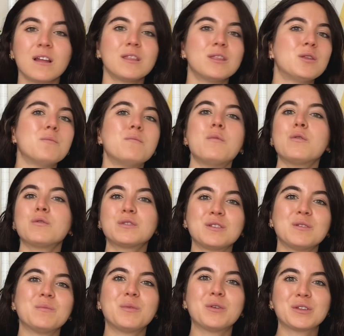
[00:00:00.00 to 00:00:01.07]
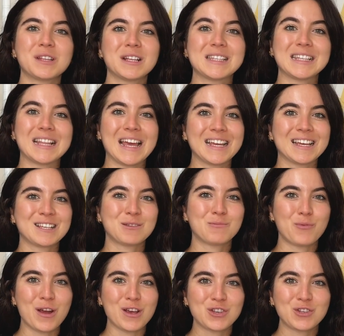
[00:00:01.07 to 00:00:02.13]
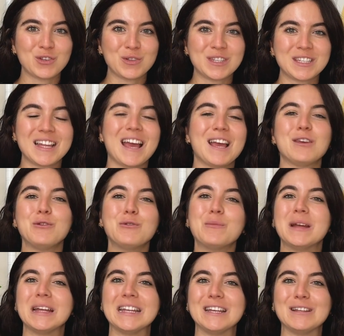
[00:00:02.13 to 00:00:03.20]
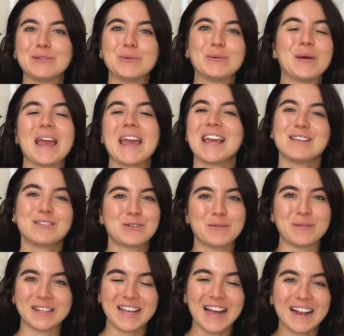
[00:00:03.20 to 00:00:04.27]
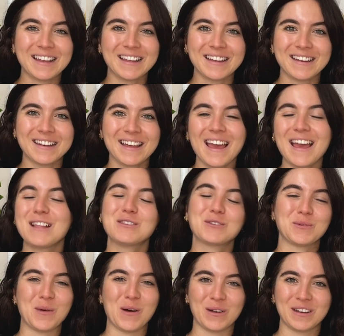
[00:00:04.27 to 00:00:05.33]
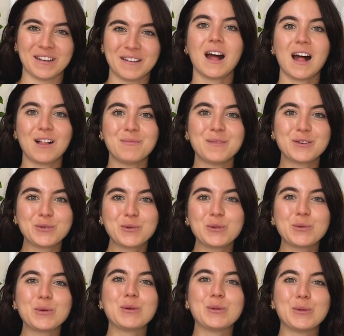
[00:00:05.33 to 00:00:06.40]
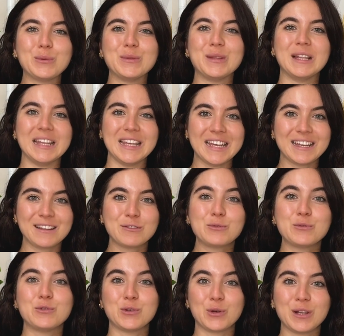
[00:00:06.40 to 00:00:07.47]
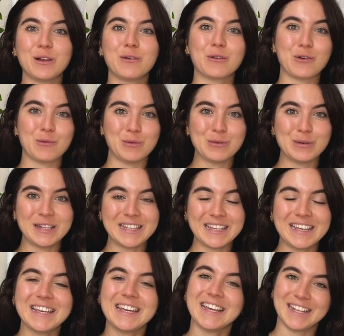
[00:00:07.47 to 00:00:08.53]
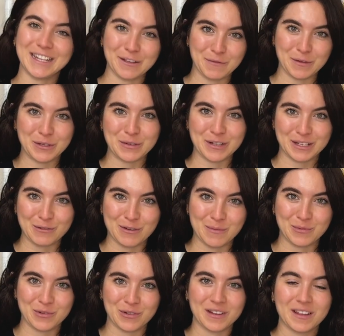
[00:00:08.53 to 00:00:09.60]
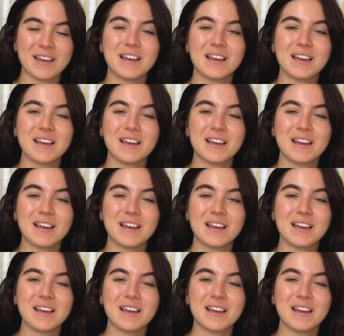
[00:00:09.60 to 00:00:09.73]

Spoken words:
the most important slang expressions that you may need to ace your Italian, and so on. I'll make sure to include the link to join our community in the video description.